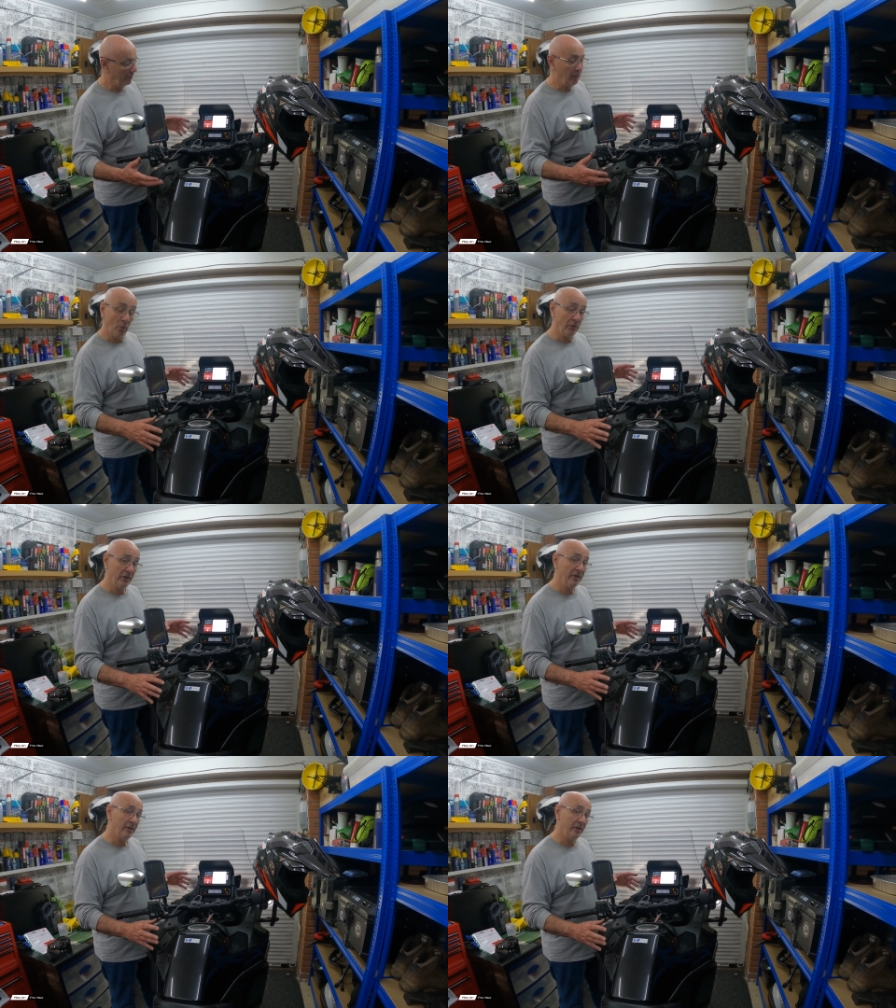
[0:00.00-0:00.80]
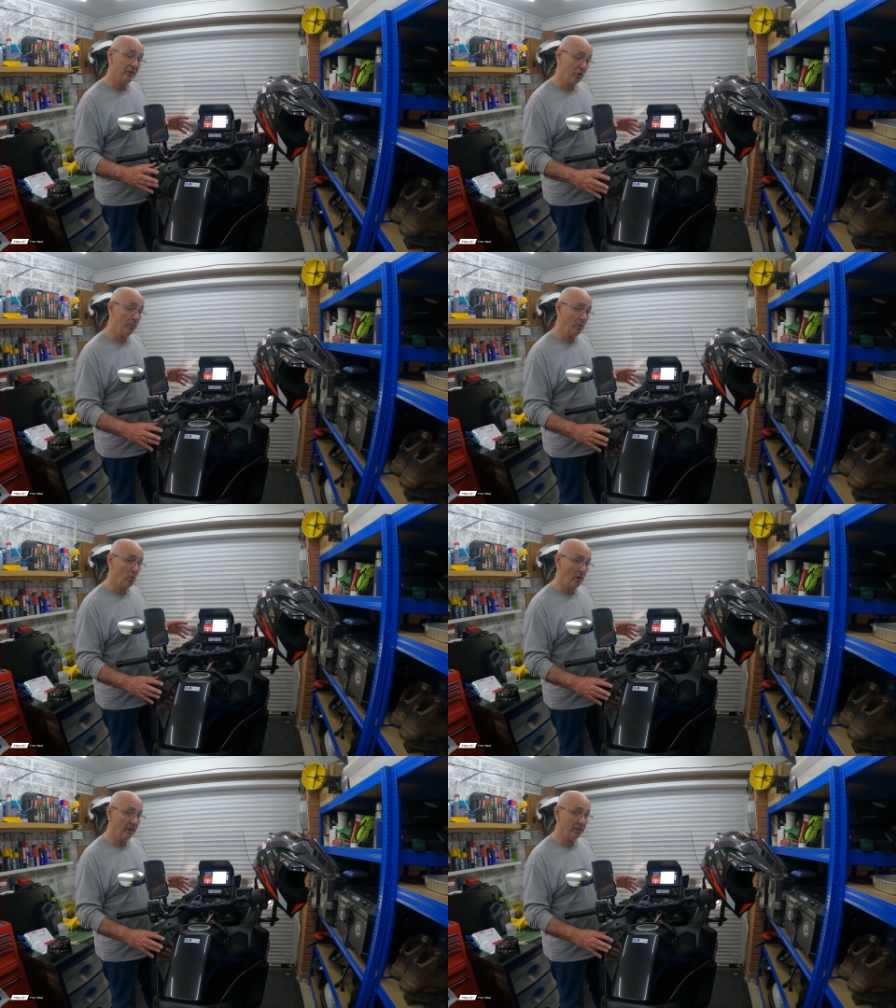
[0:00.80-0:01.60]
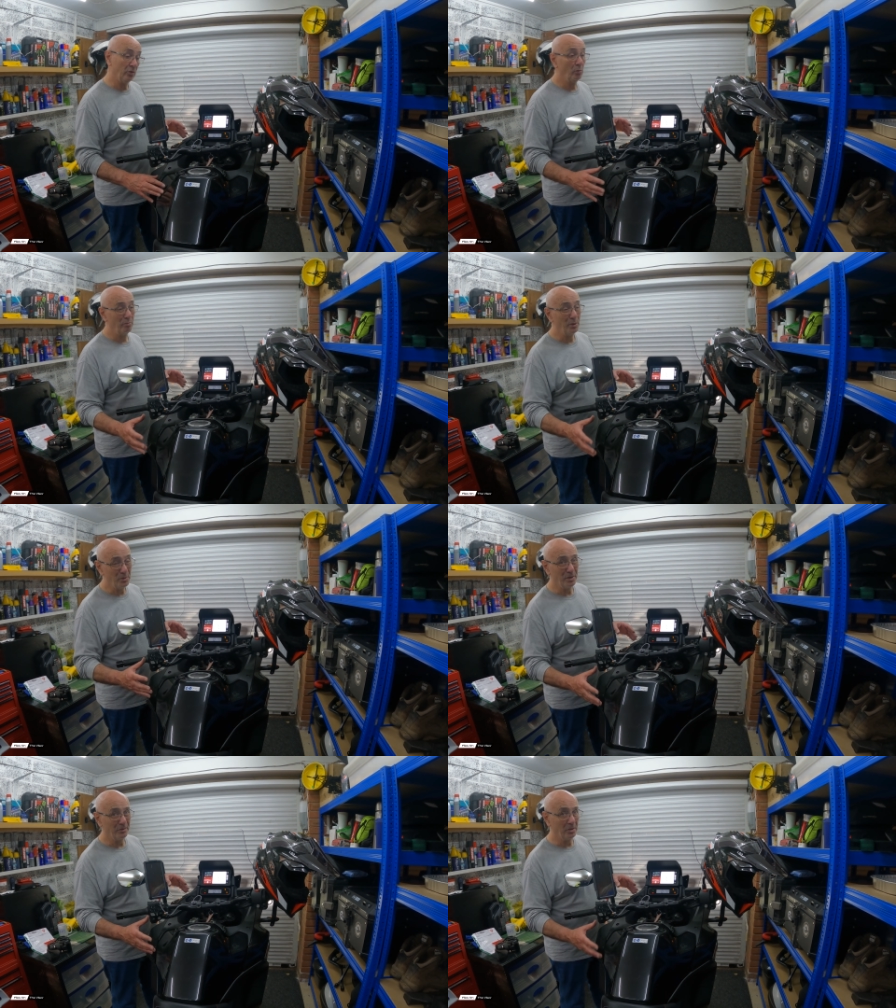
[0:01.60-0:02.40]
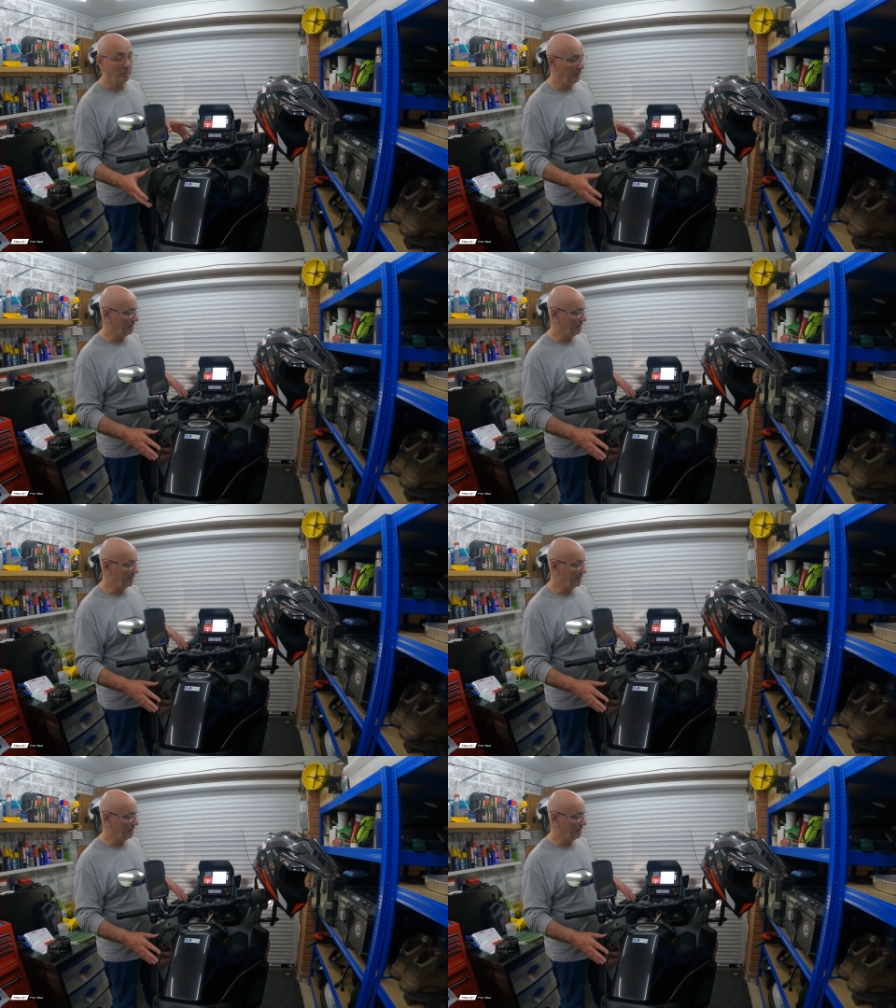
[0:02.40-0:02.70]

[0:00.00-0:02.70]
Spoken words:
I really wanted it to be wireless, or Bluetooth to be